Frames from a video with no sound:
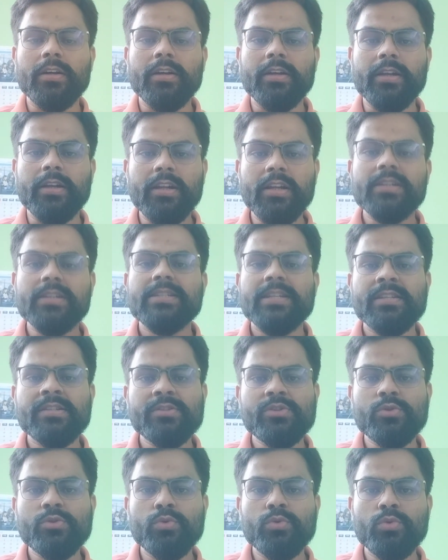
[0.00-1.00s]

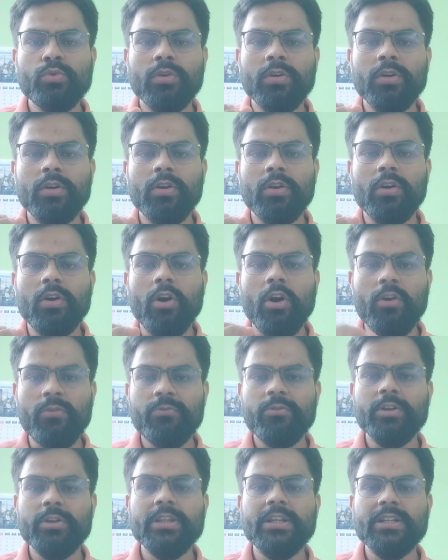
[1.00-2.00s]
reluctant to
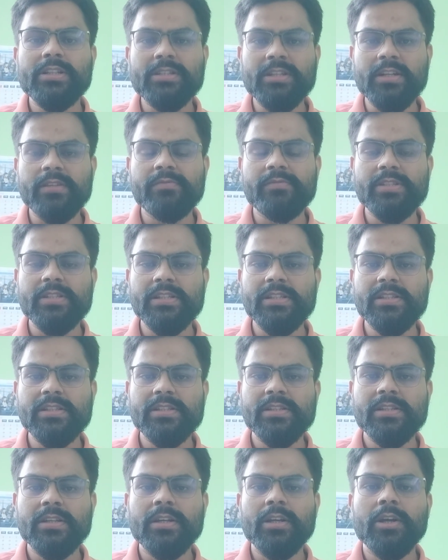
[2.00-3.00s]
offer their
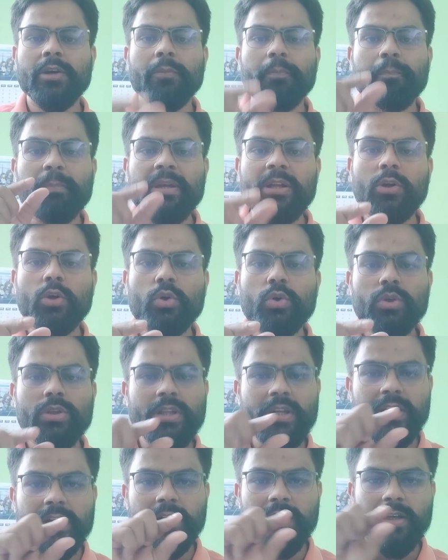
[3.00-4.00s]
services below
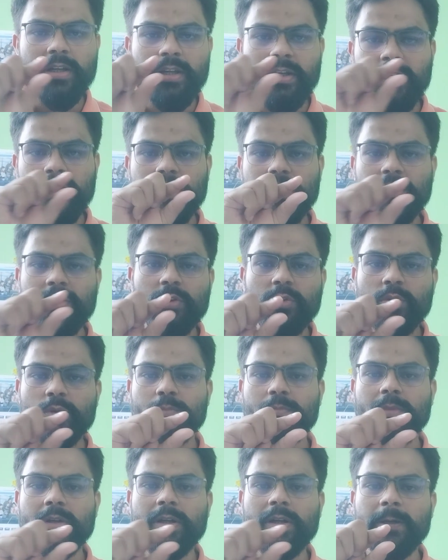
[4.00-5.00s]
their
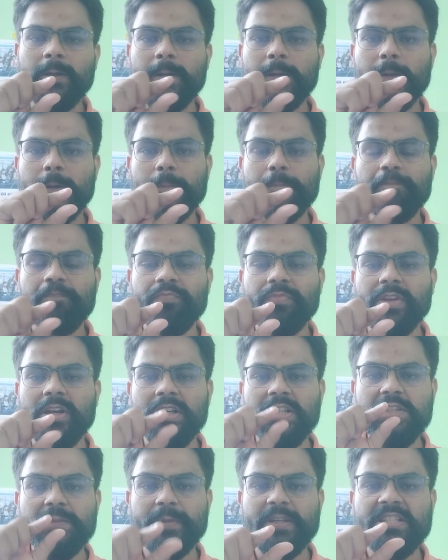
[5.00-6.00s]

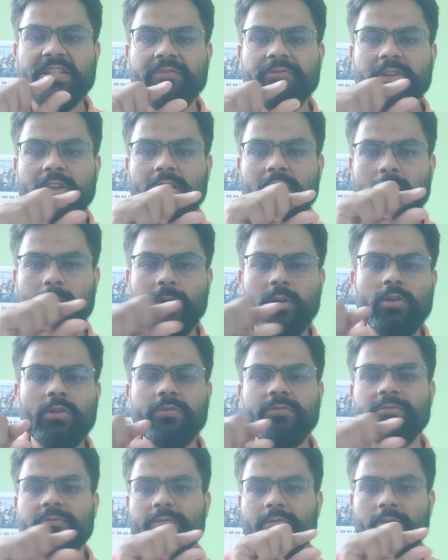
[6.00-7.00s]
a specific amount
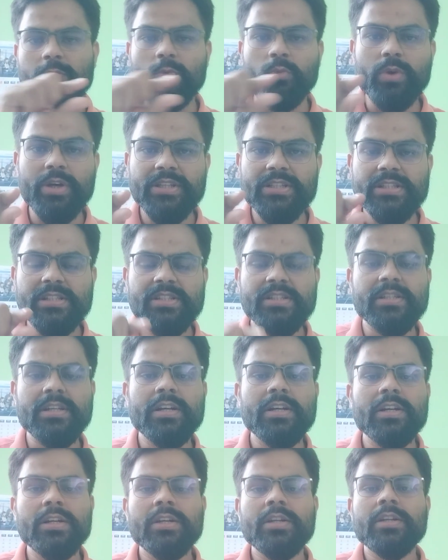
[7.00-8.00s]
of wages.
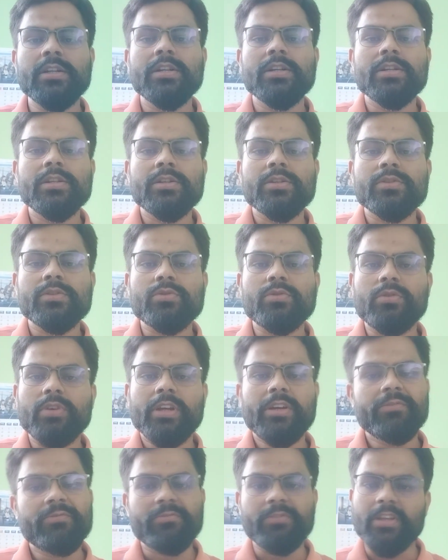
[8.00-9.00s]
So
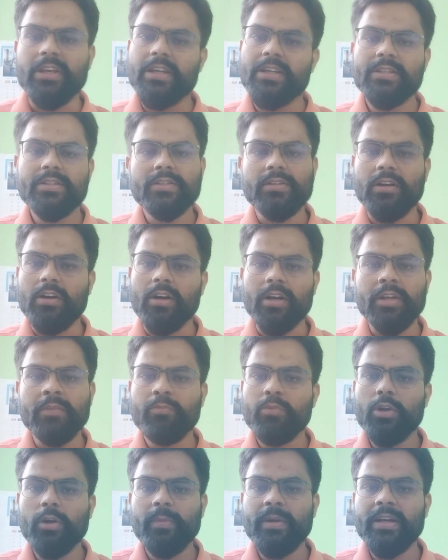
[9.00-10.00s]
if there is
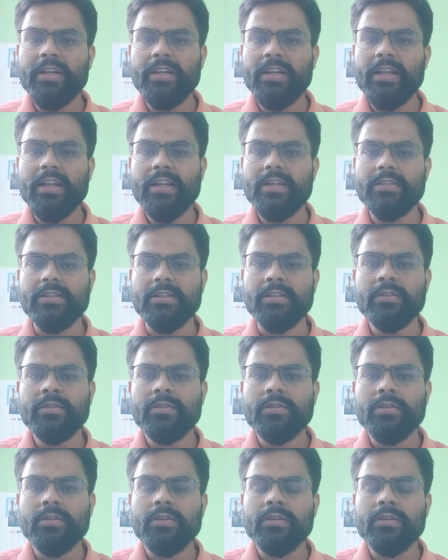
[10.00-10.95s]
unemployment increasing,